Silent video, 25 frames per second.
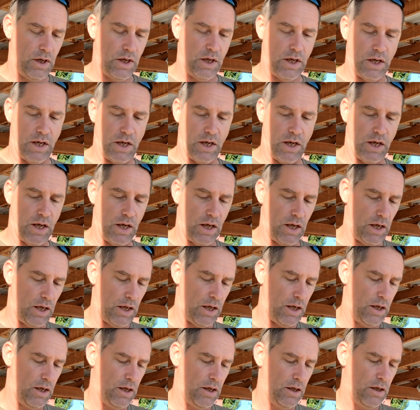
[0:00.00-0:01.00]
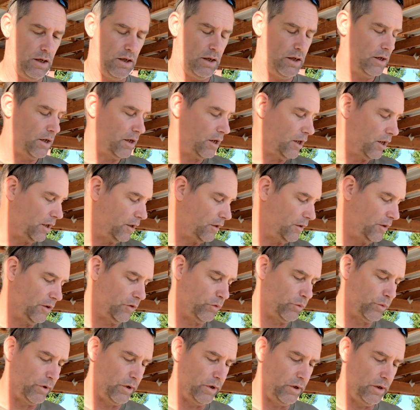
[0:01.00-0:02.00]
a
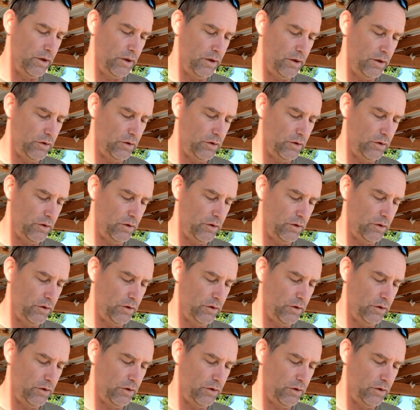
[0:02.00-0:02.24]
this one.